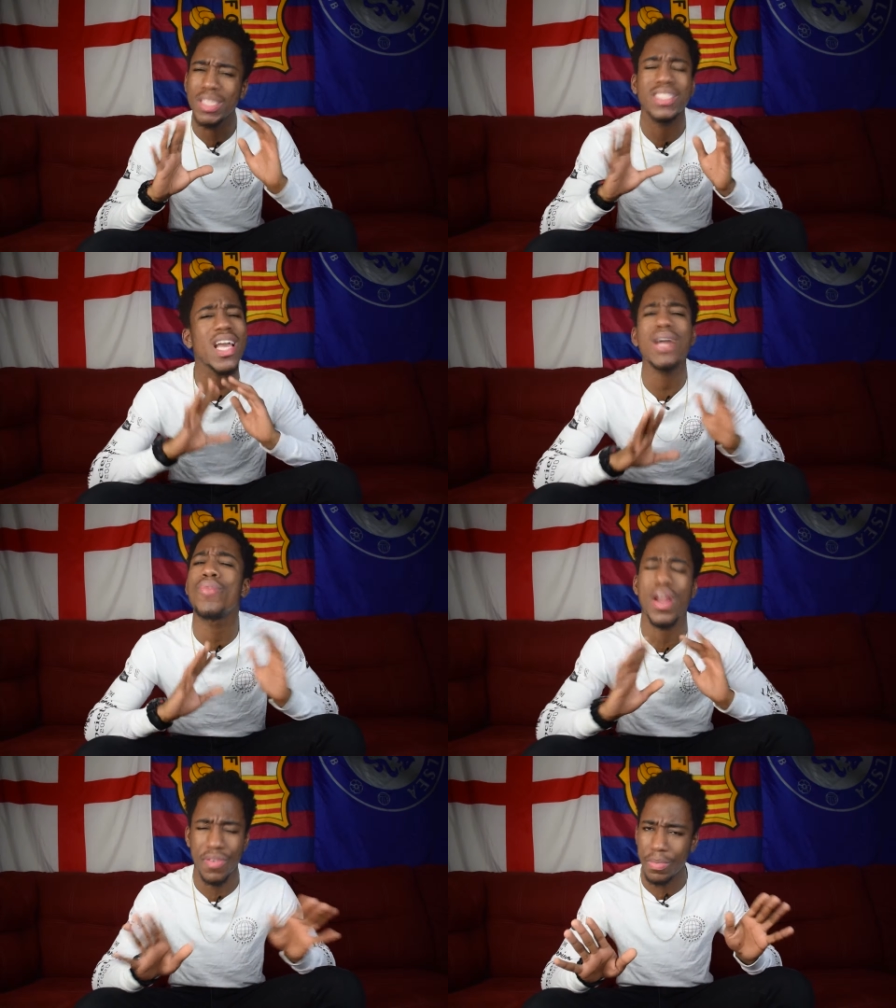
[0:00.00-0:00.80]
but take a
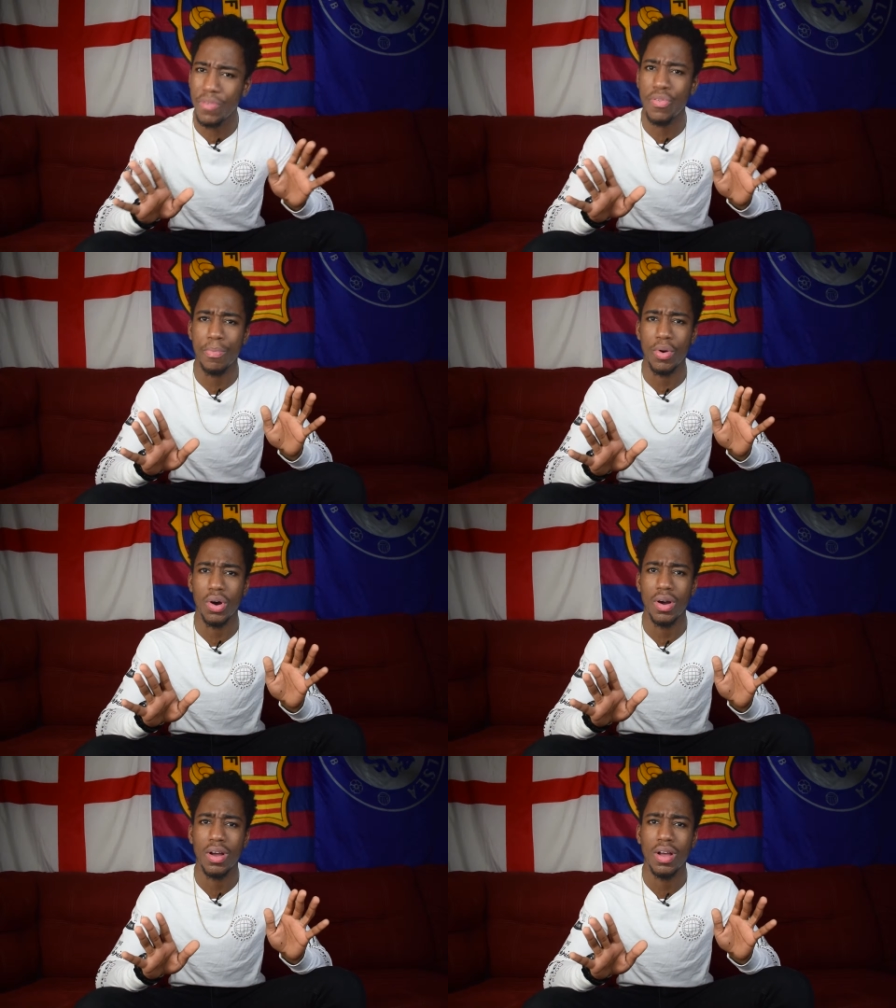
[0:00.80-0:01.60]
break from the
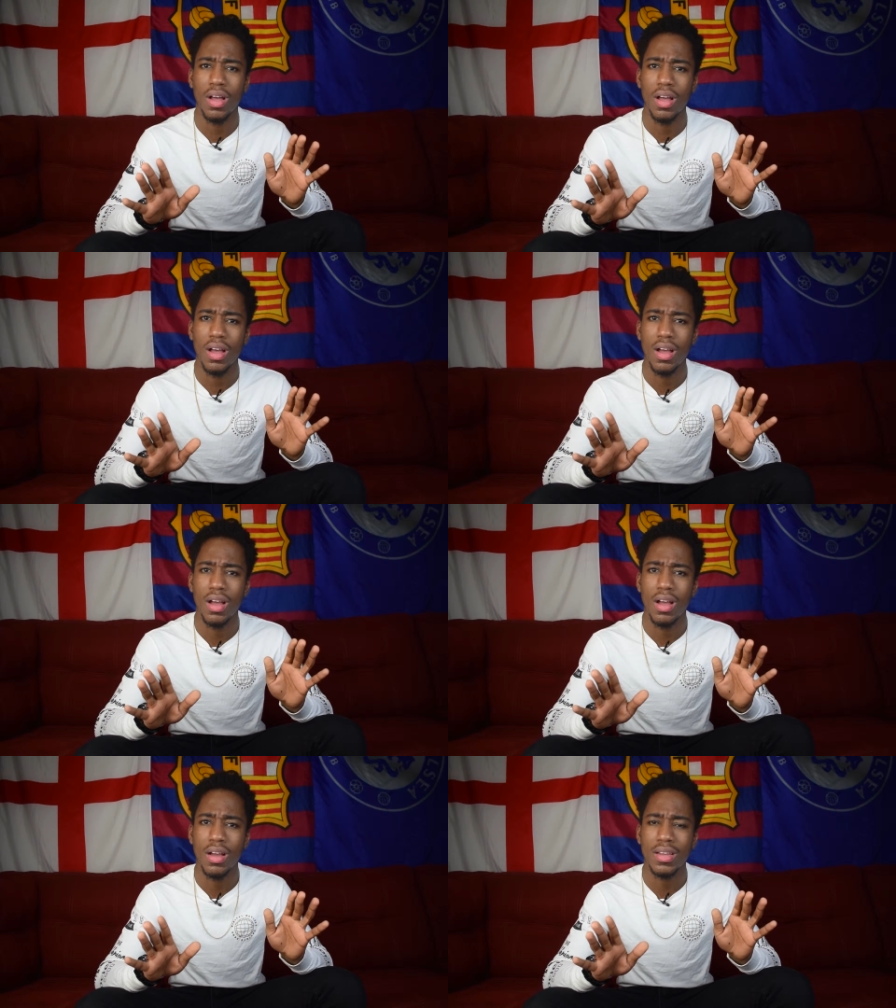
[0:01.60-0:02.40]
football.
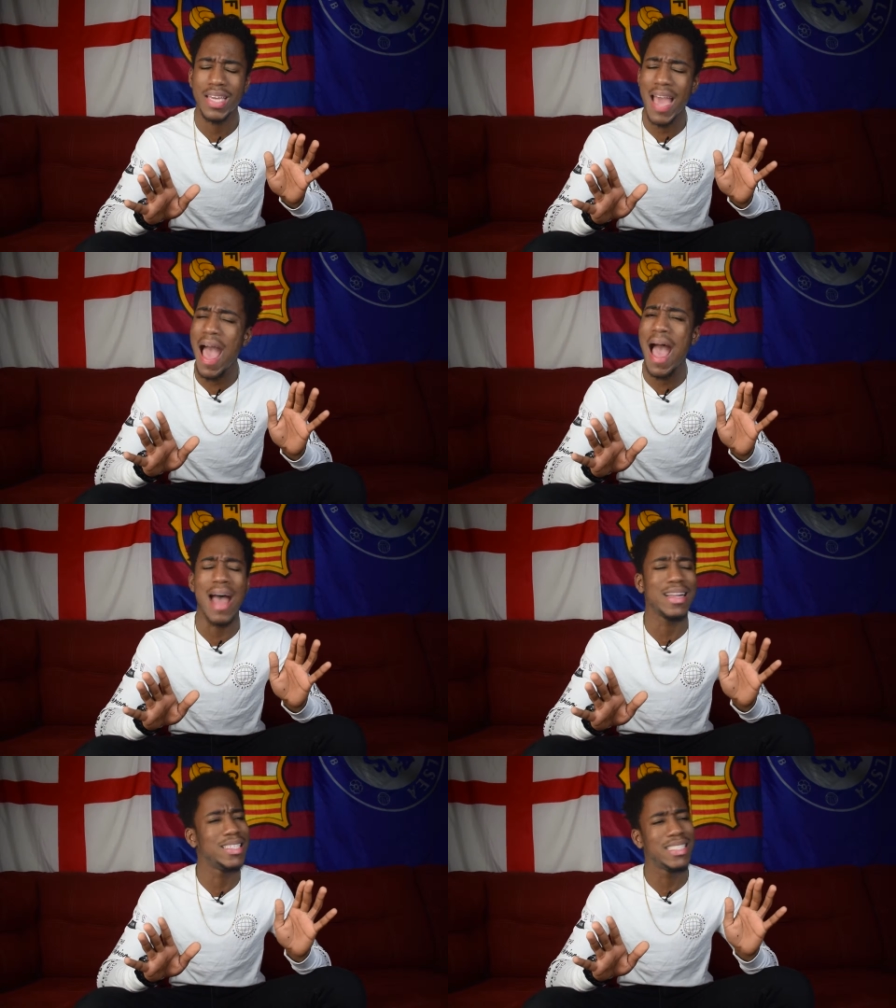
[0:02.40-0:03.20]

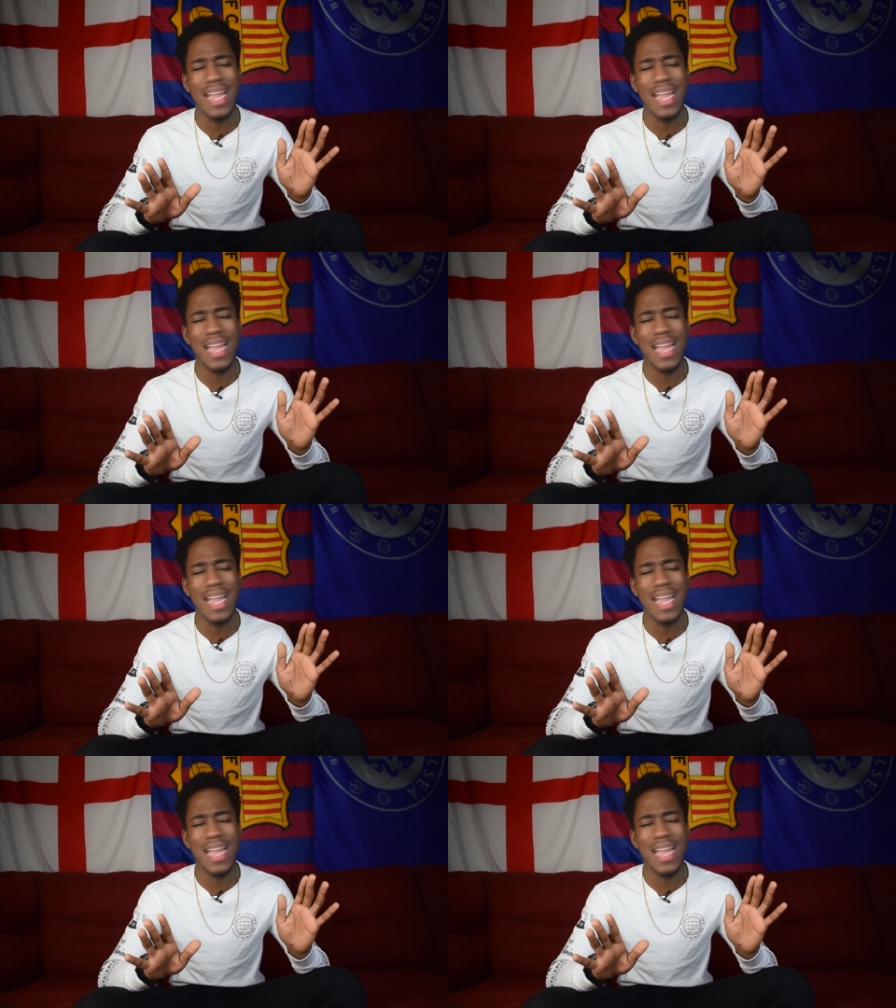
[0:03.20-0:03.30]
God.